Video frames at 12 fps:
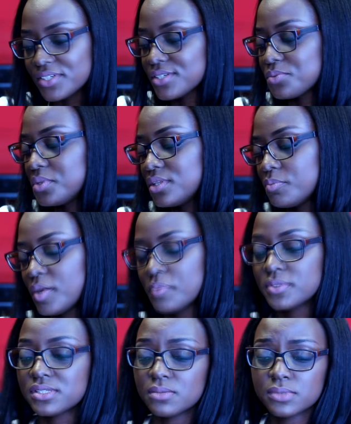I just read the
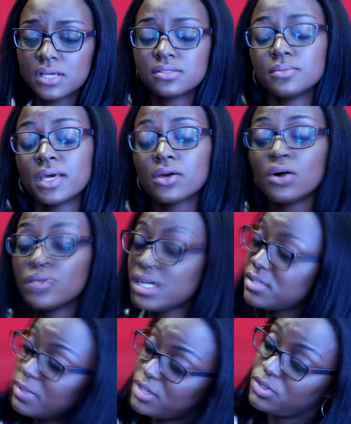papers. Sometimes I'm like, oh,
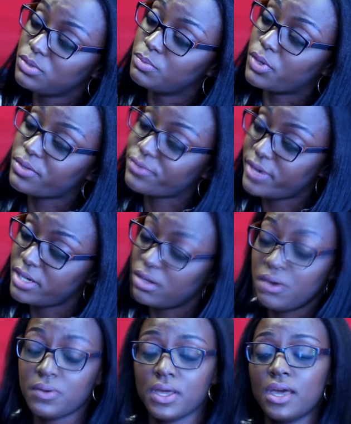that's my new boyfriend.
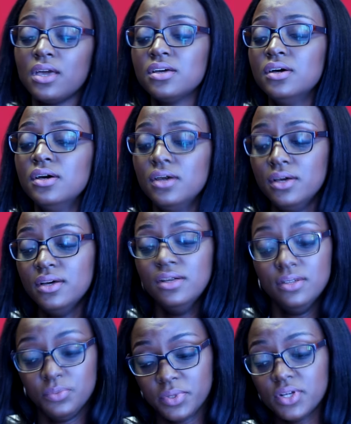Okay,
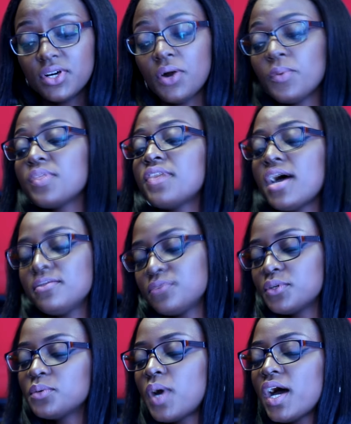mm-hmm. we'll go with that
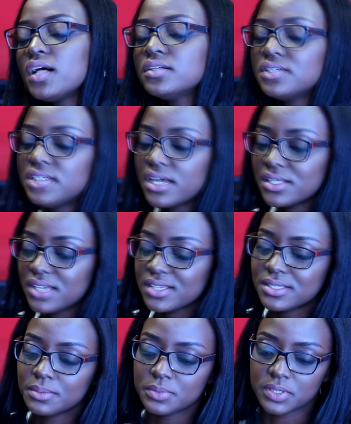for a while. And I,
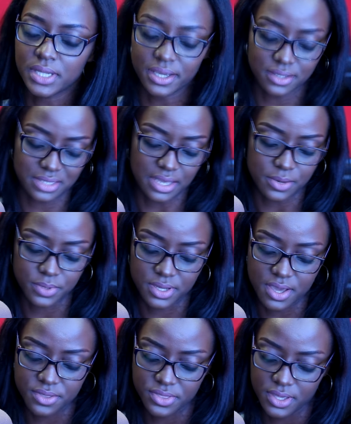I seem to like it that
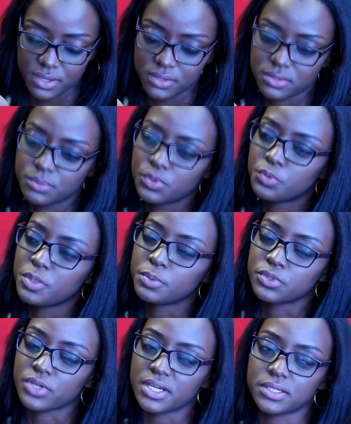way. I think the more
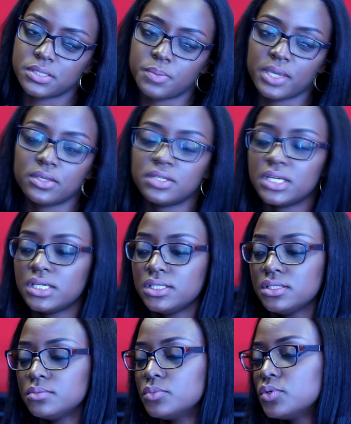people try to
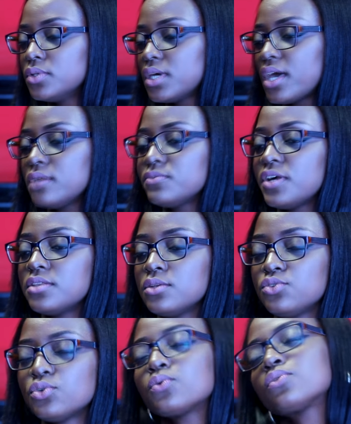speculate, the more they can't find
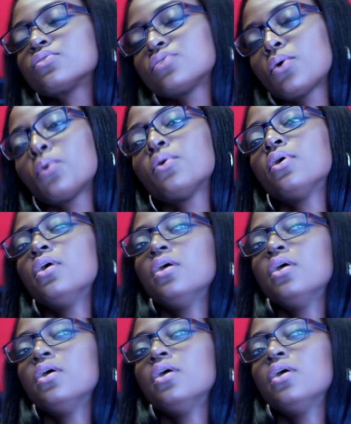the truth. So.